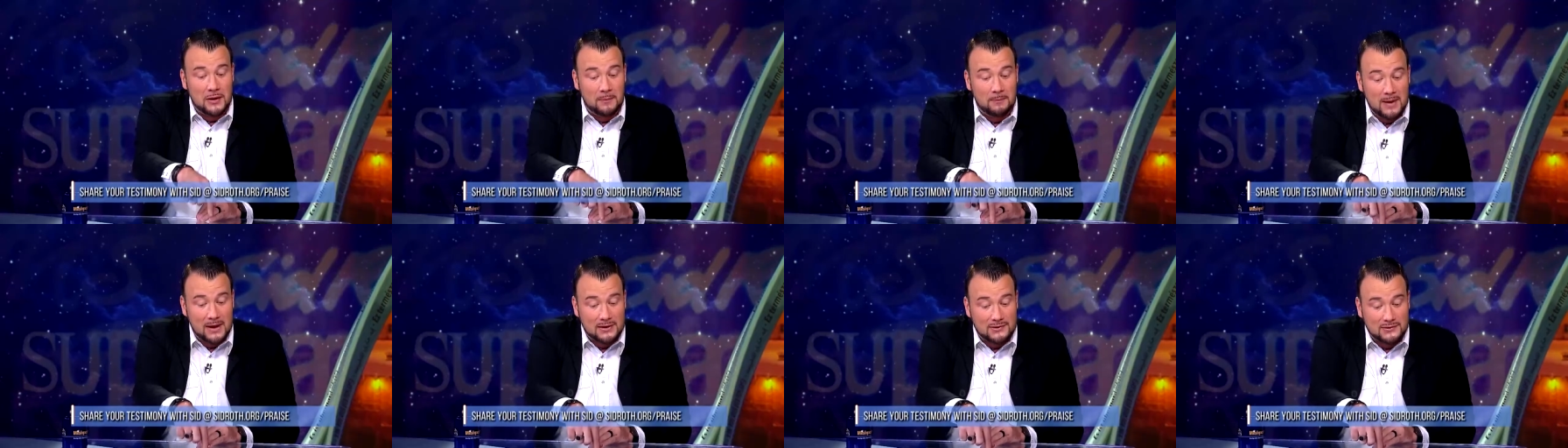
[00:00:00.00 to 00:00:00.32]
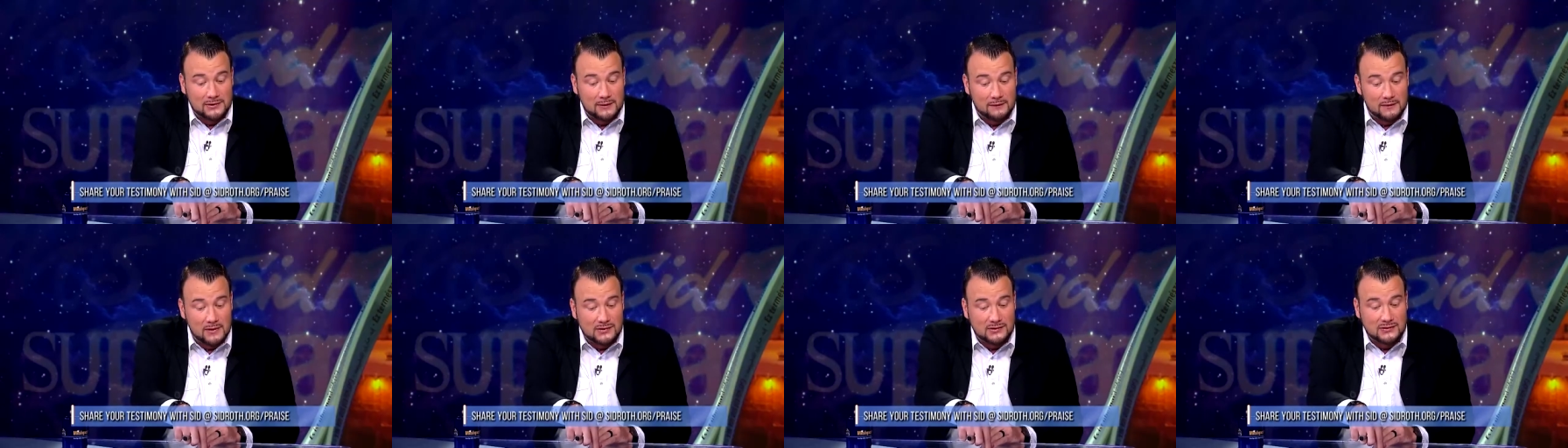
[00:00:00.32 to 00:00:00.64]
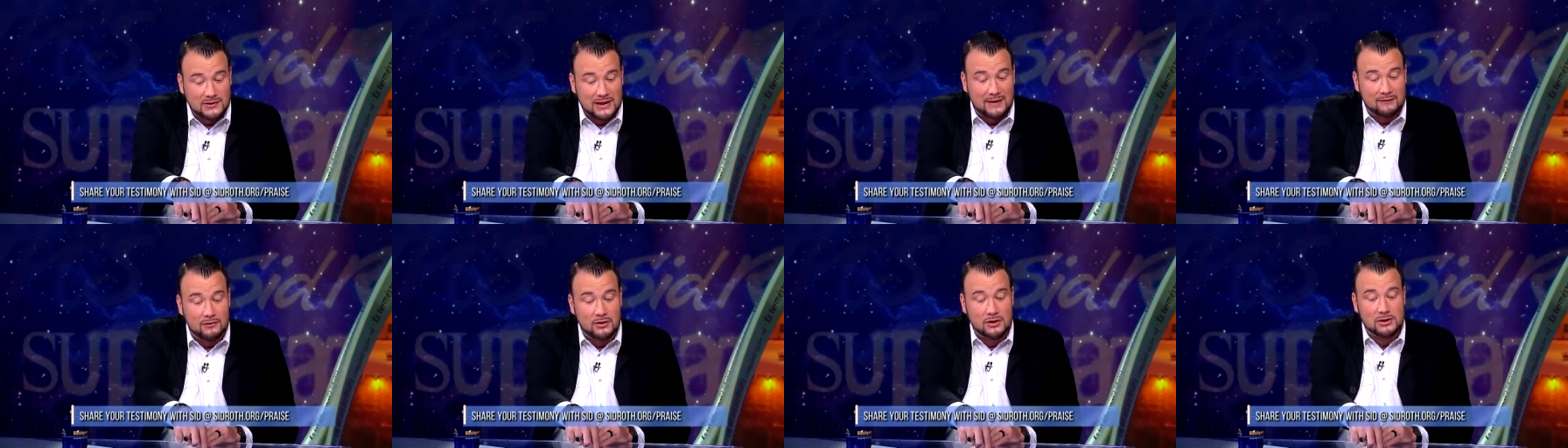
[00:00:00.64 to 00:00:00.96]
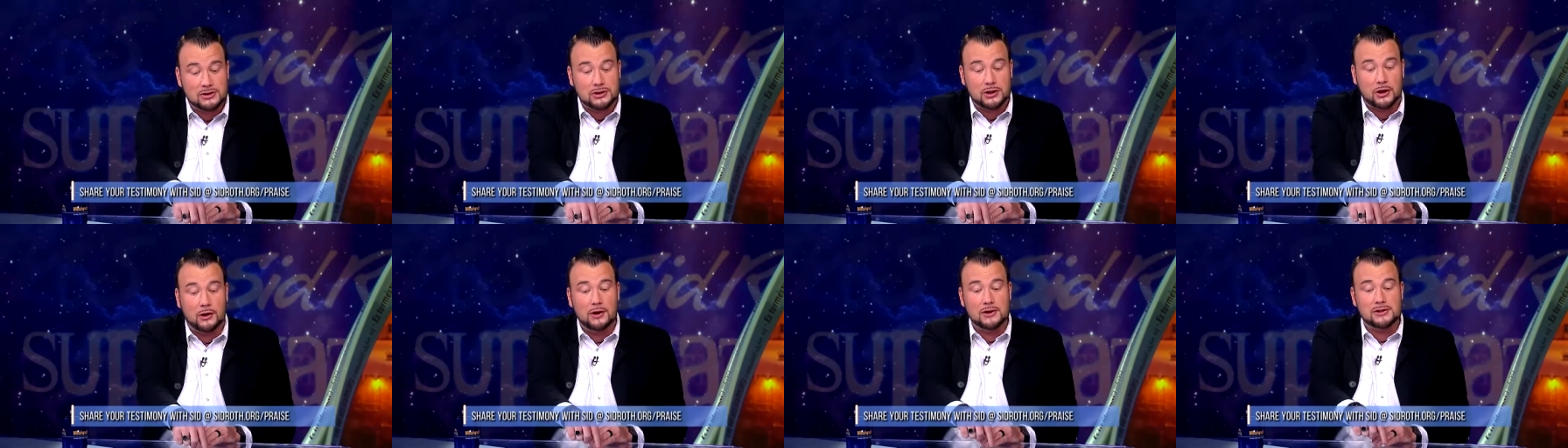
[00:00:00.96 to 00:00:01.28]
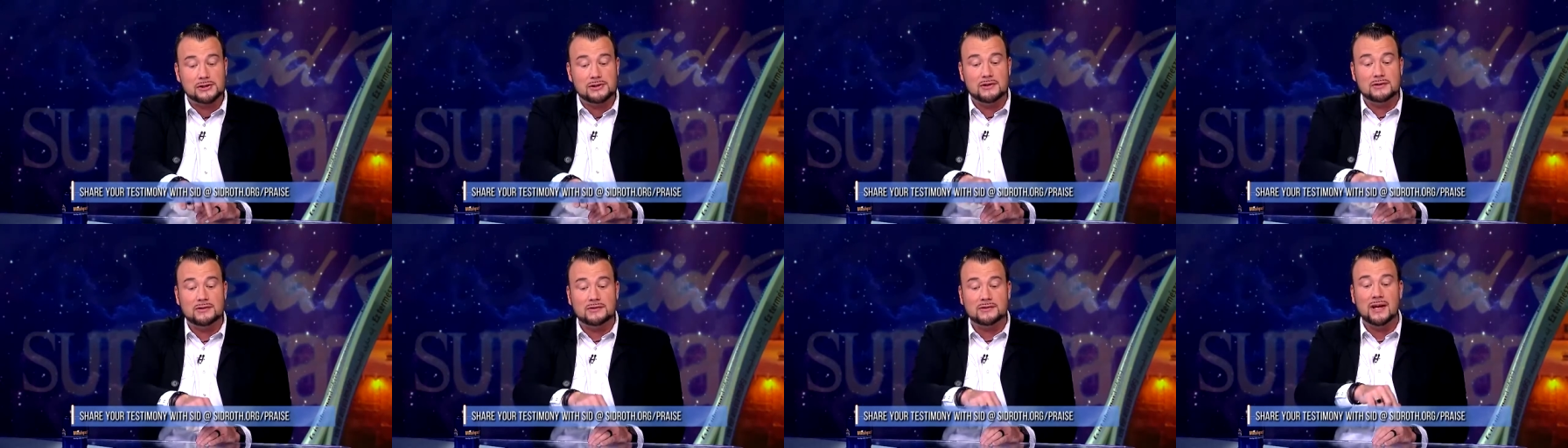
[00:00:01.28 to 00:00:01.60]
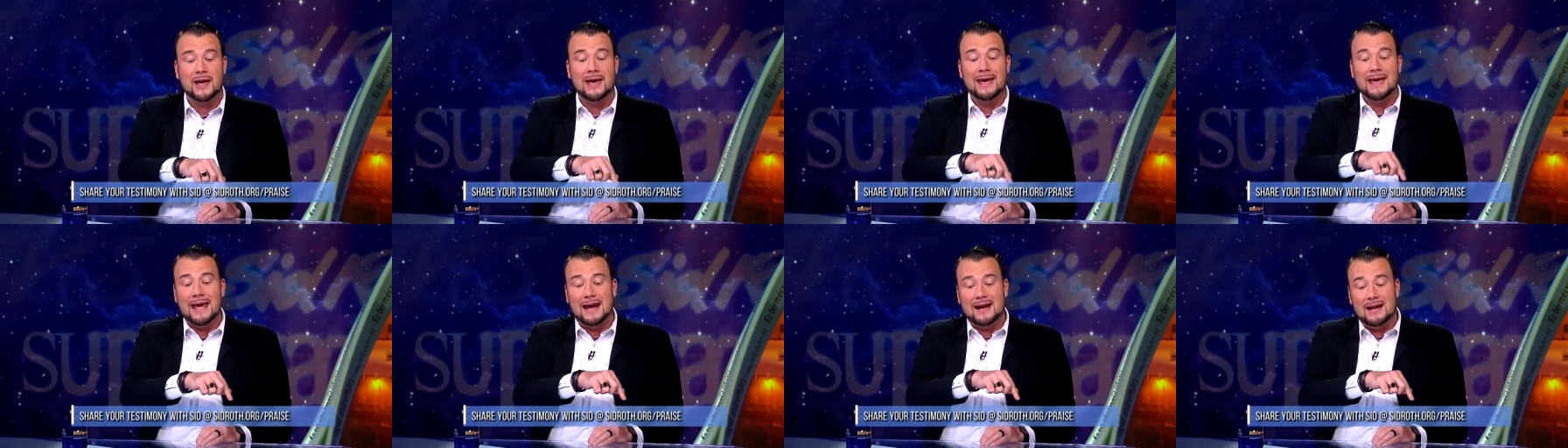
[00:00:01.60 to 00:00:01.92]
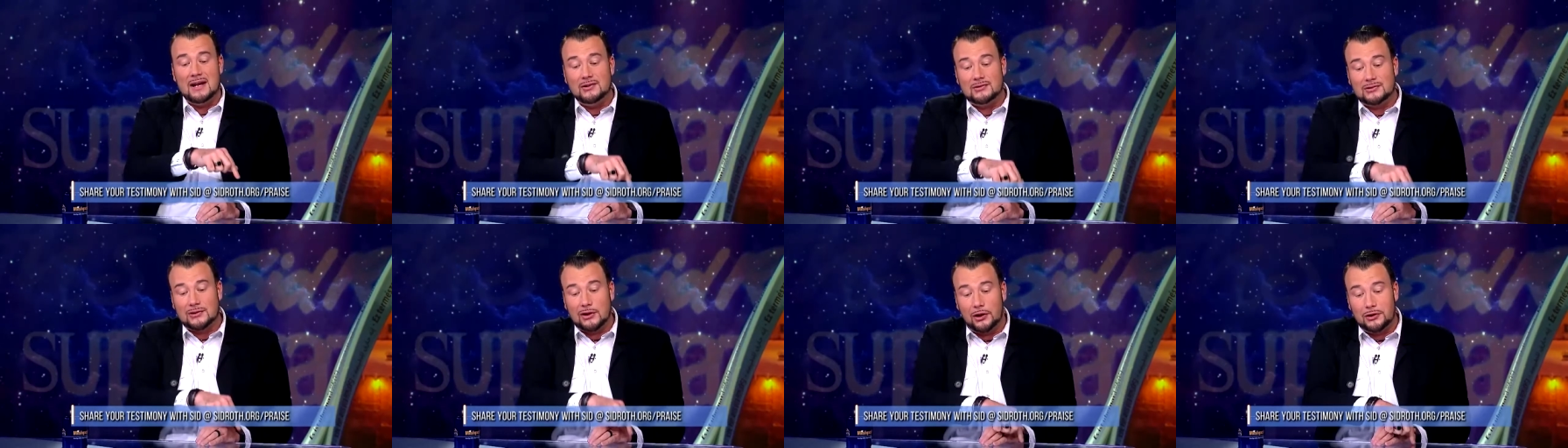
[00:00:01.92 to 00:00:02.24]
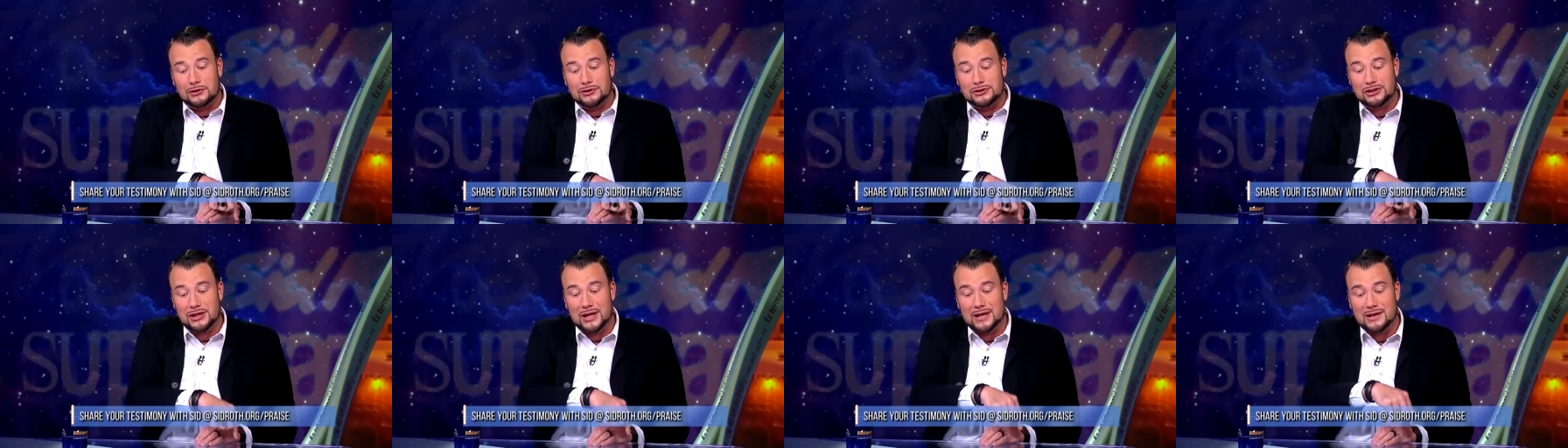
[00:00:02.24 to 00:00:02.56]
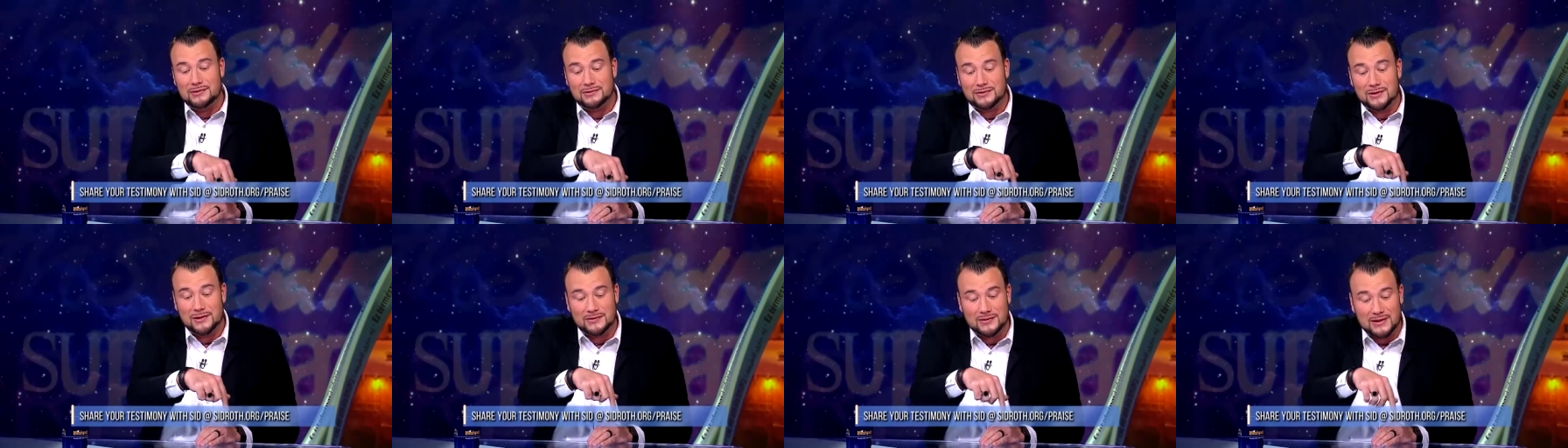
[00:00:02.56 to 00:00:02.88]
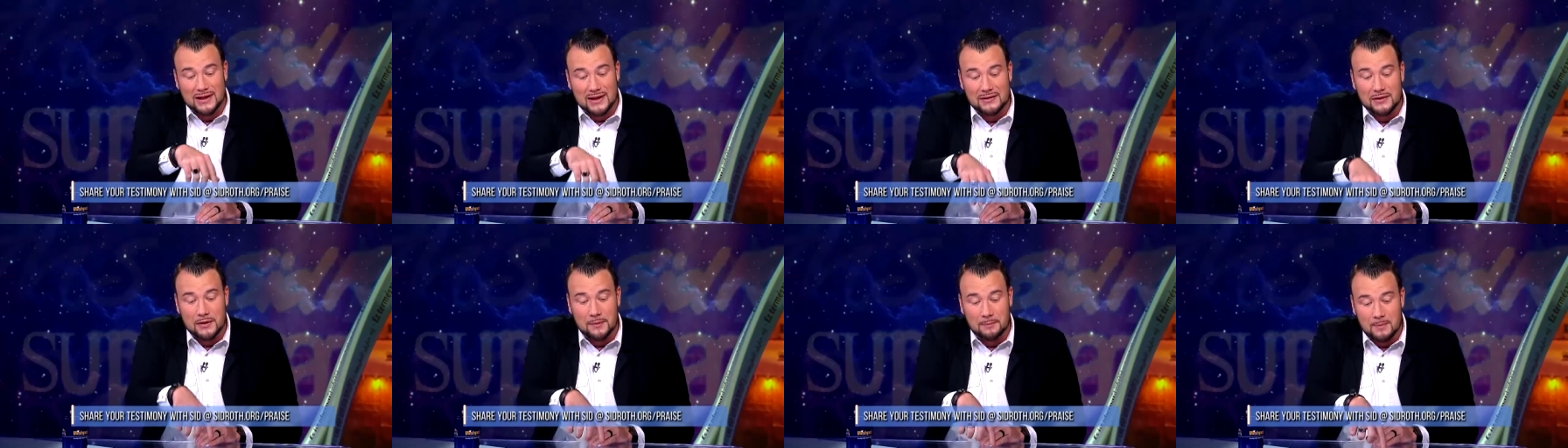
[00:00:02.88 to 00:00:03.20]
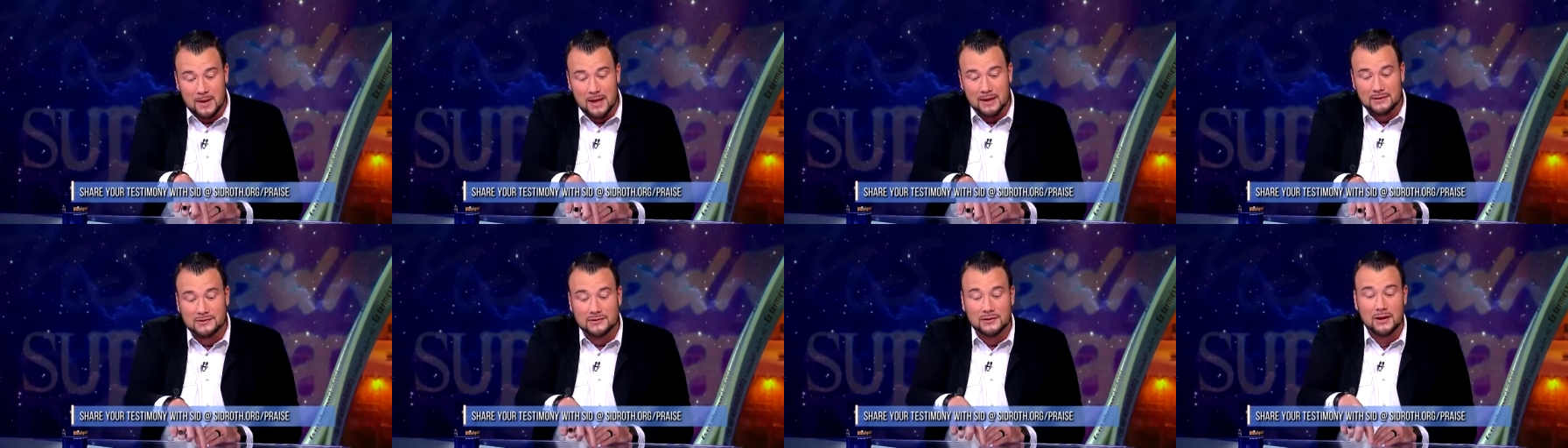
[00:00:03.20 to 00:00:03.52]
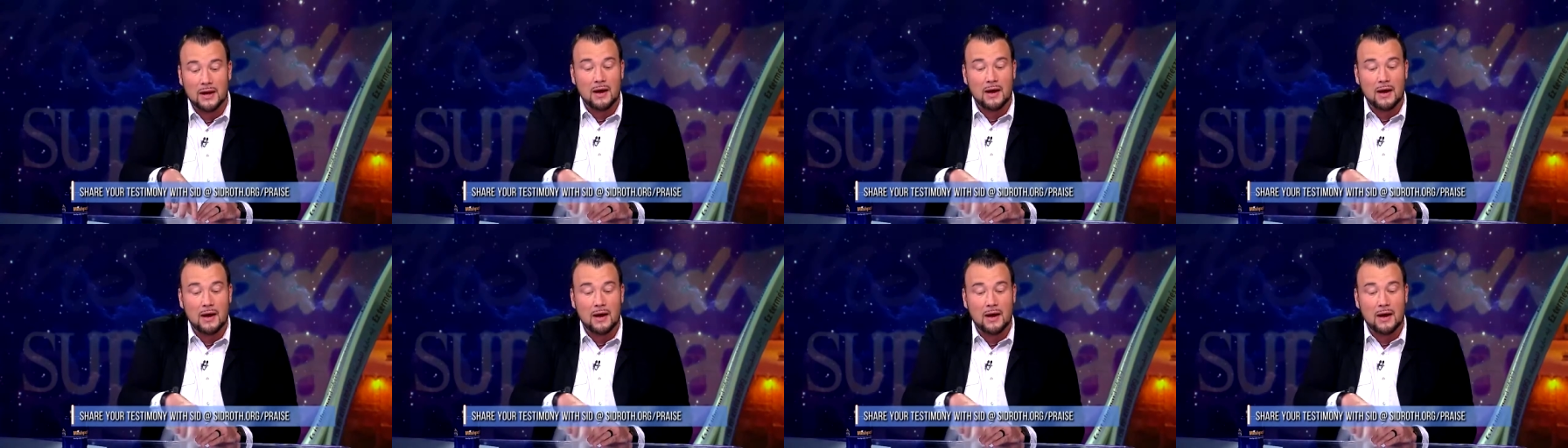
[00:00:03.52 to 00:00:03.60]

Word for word: midst of the seven churches, and he saw Jesus in the midst